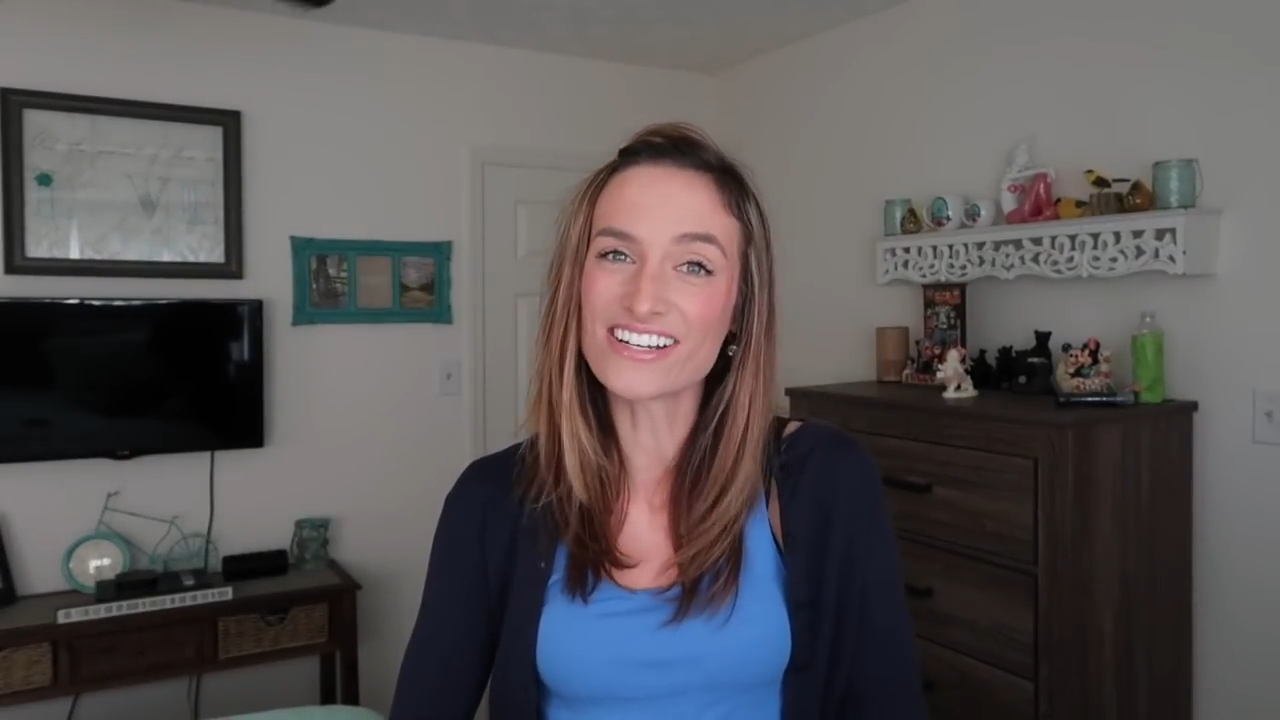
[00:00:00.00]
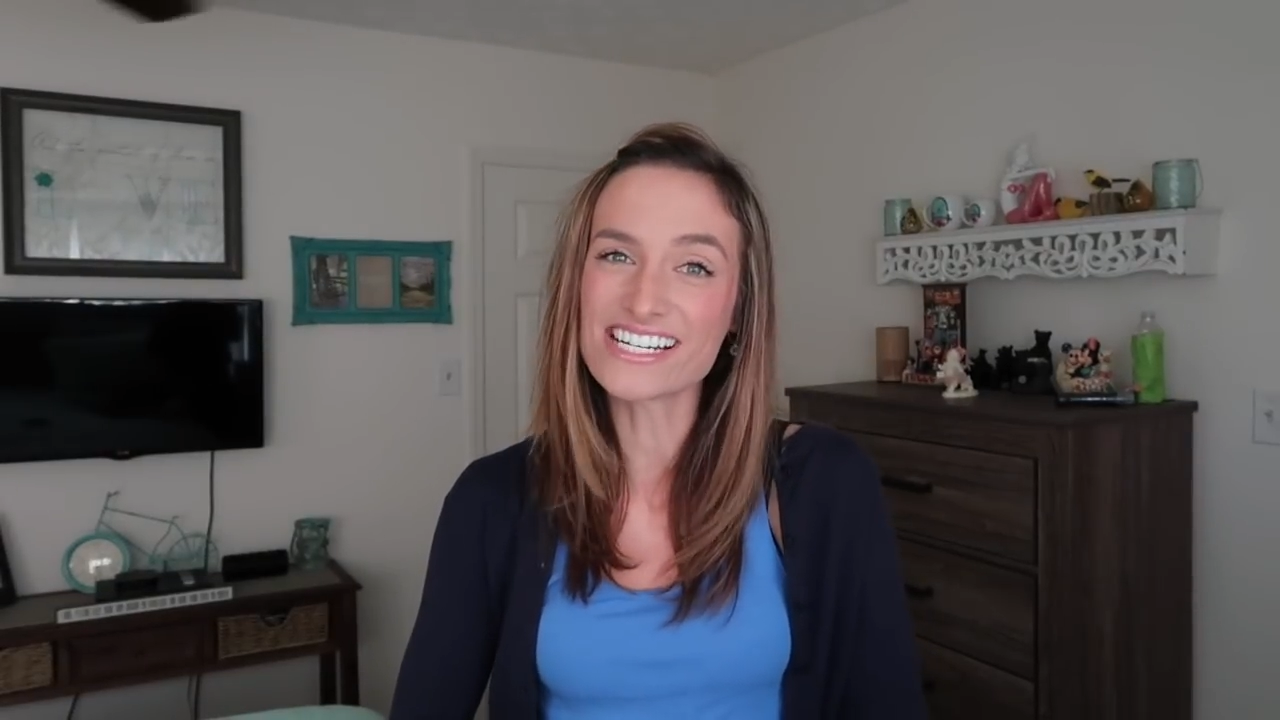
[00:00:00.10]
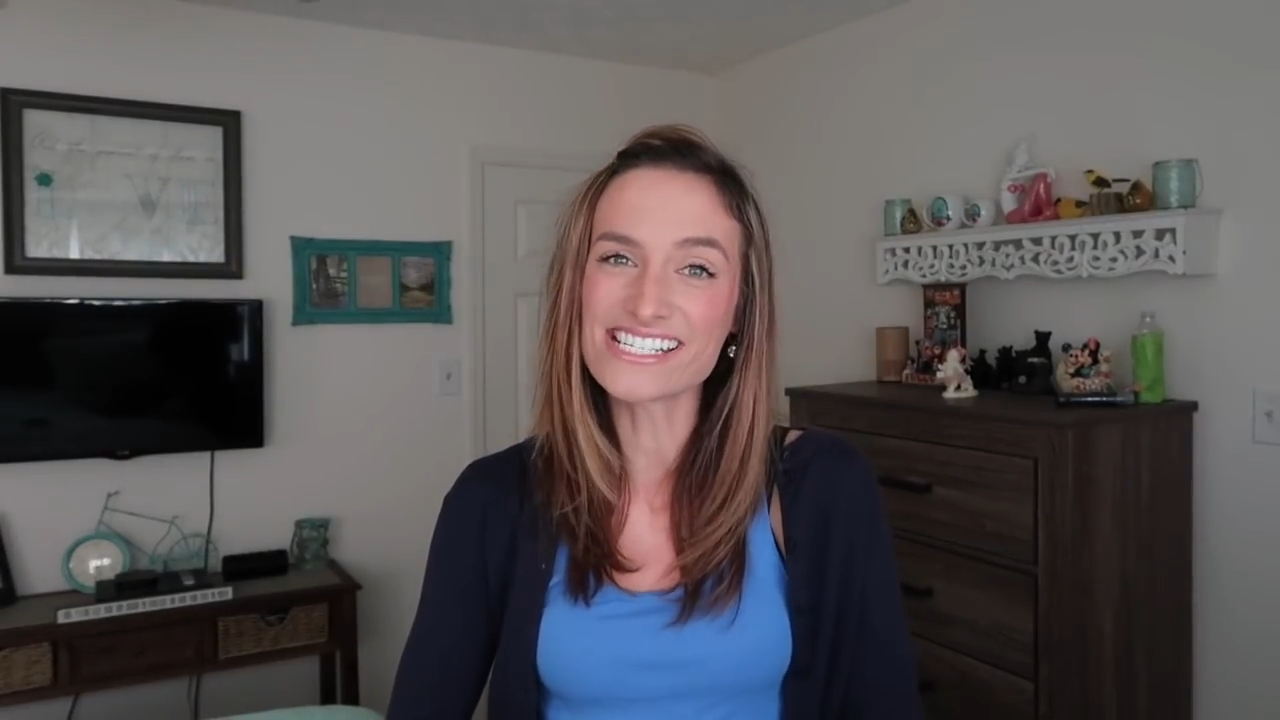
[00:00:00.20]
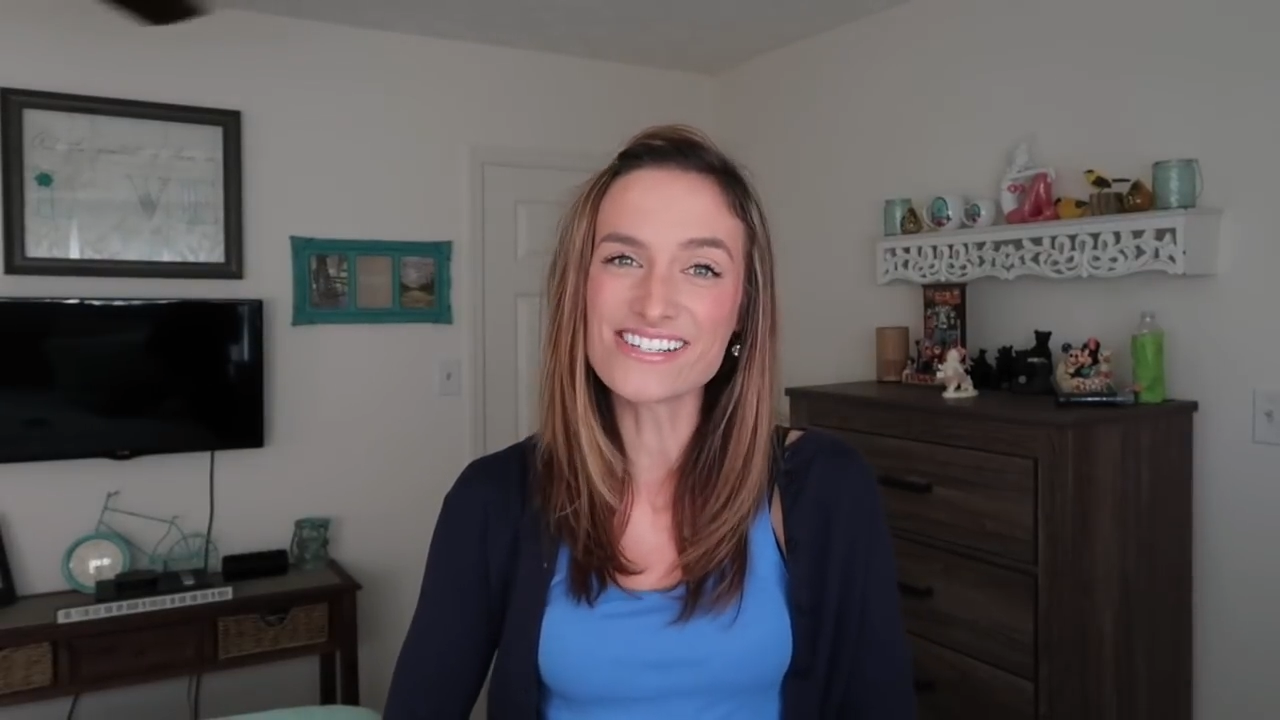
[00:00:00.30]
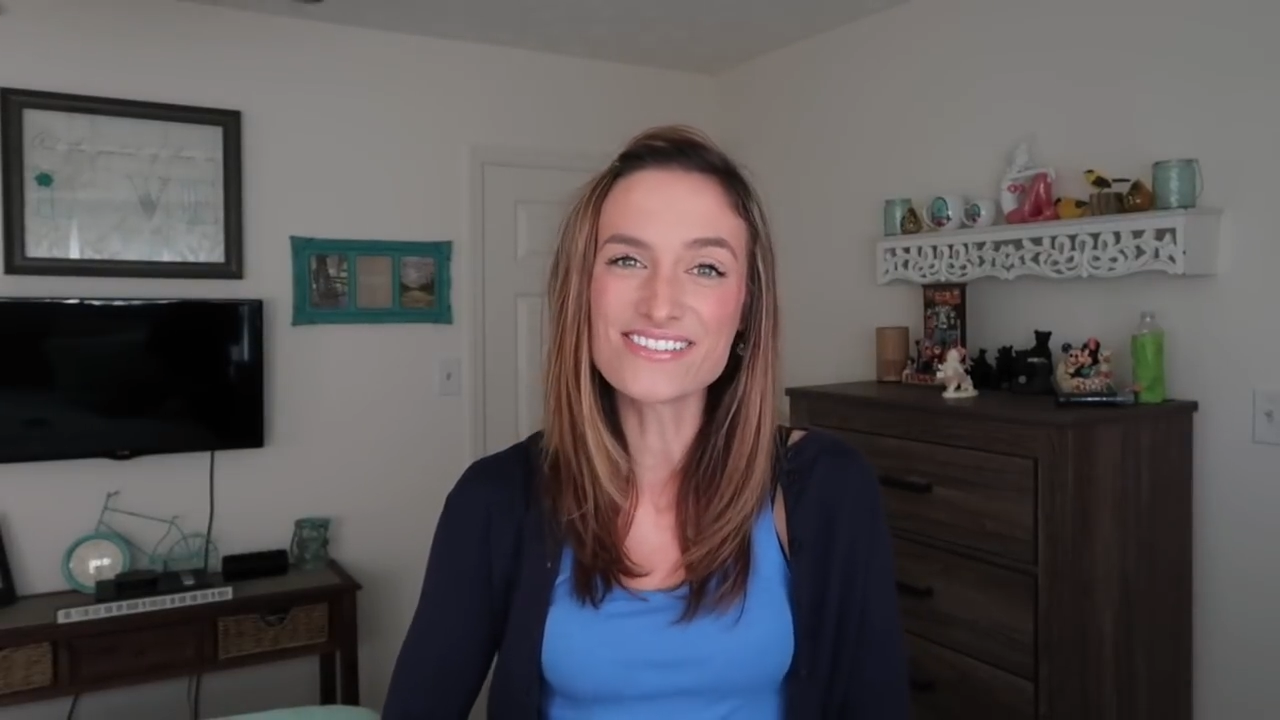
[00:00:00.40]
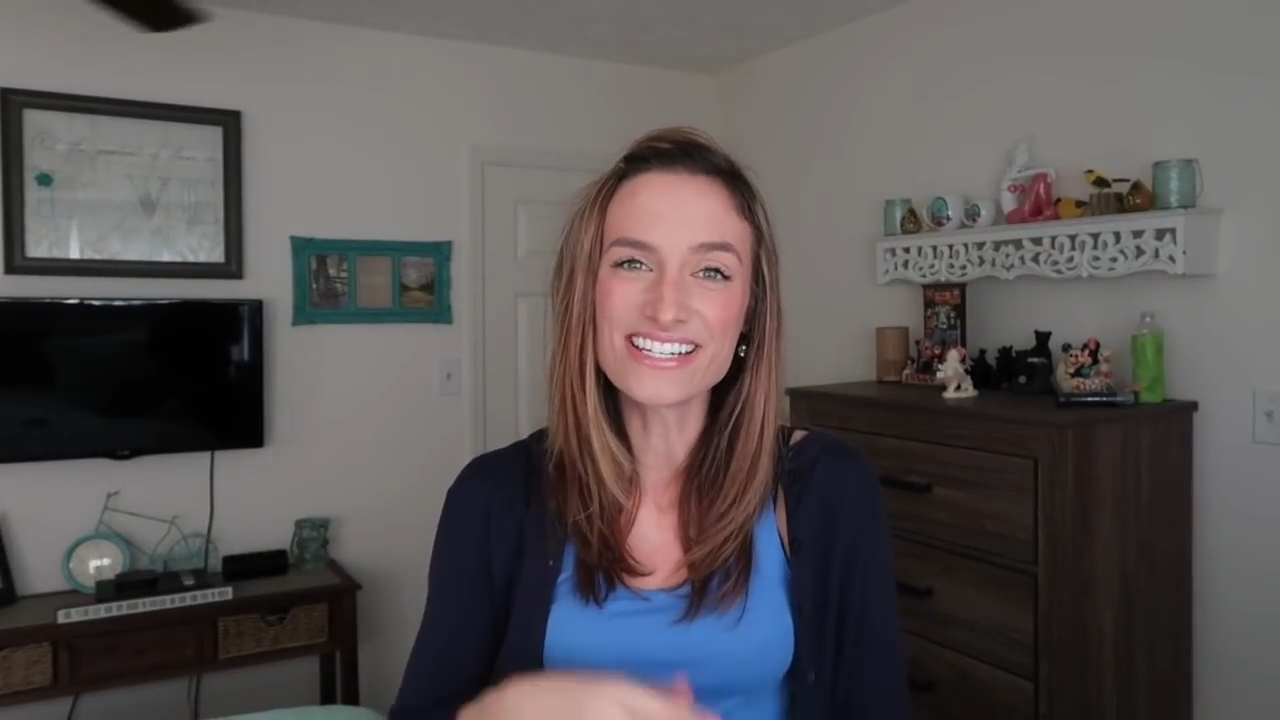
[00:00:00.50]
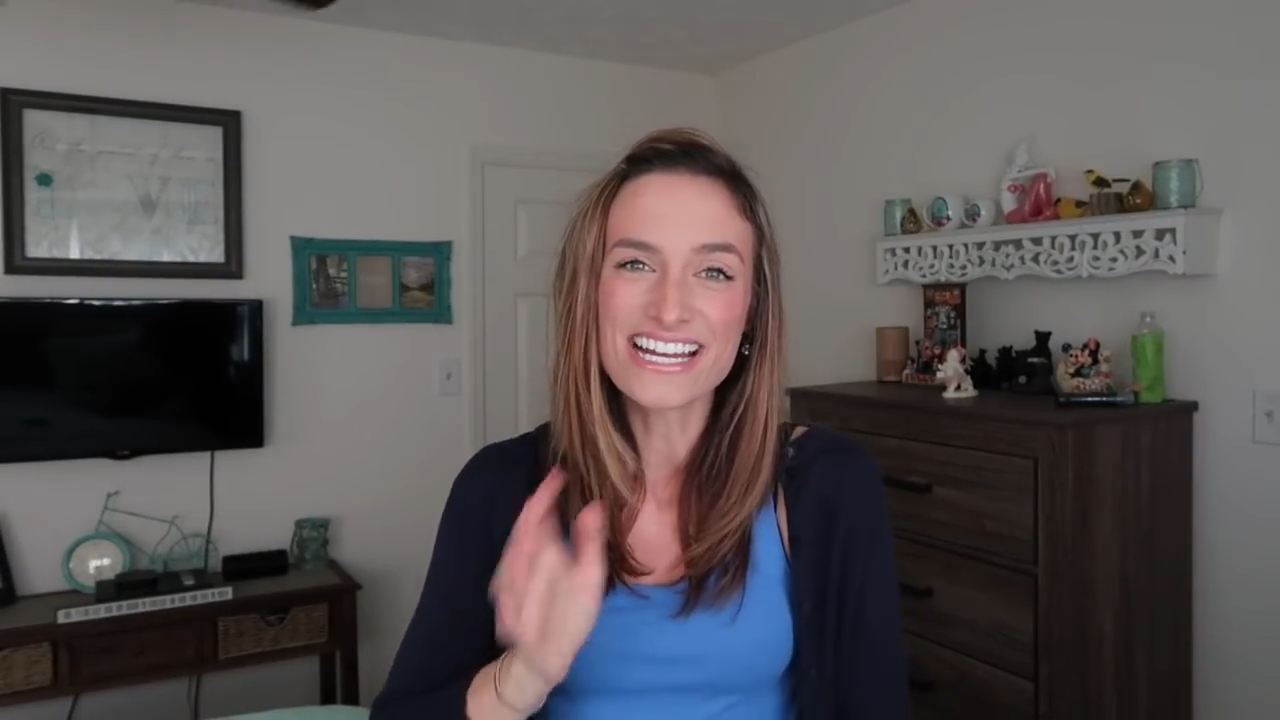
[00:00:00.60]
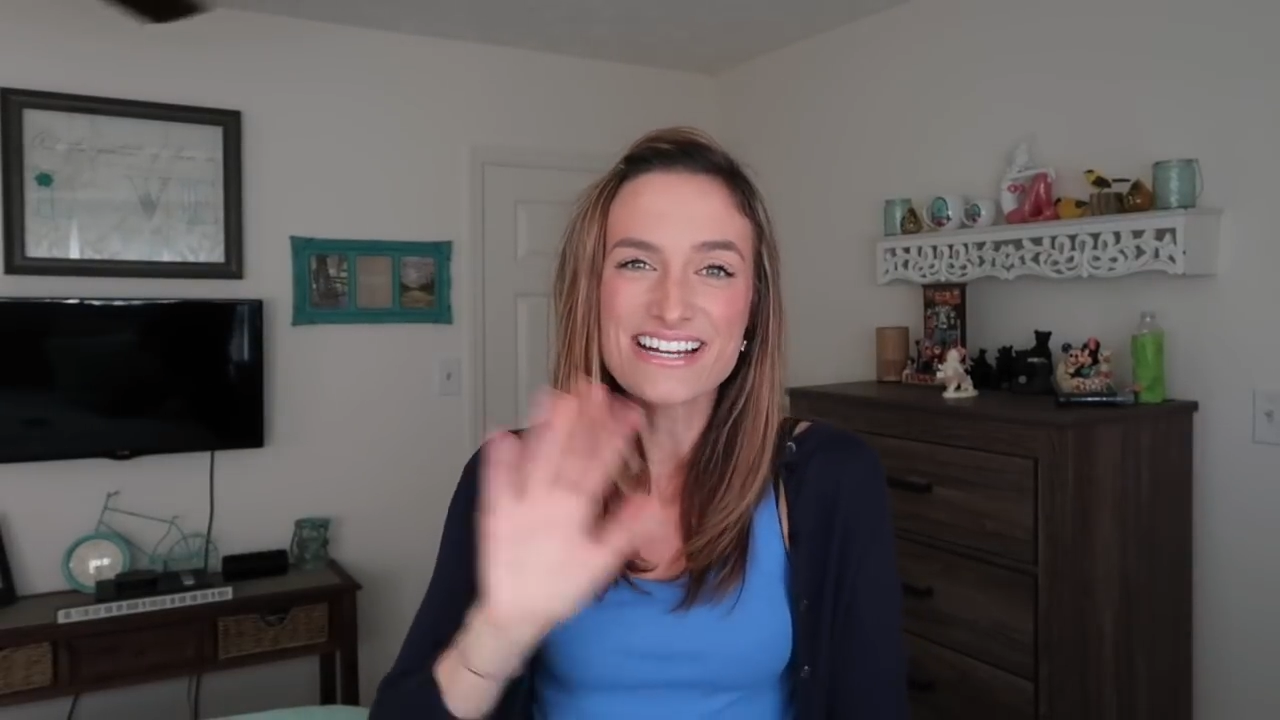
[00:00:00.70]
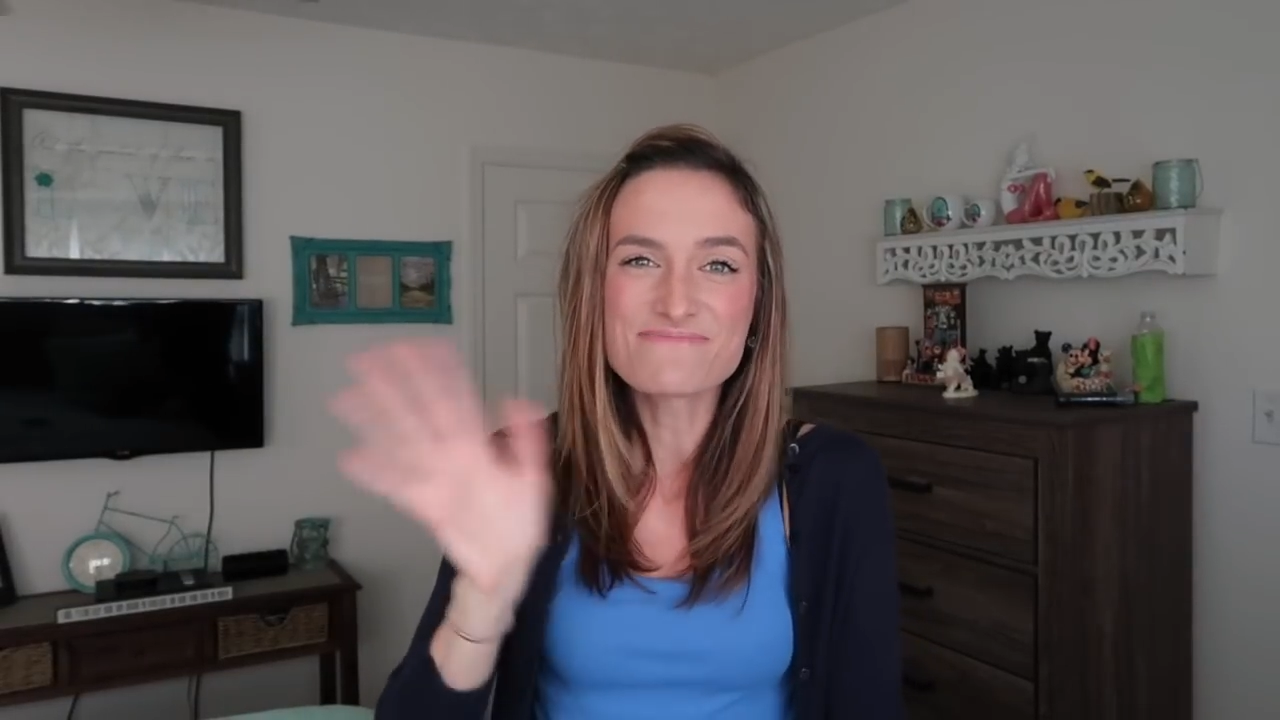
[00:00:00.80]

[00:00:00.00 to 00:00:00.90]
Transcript: very soon.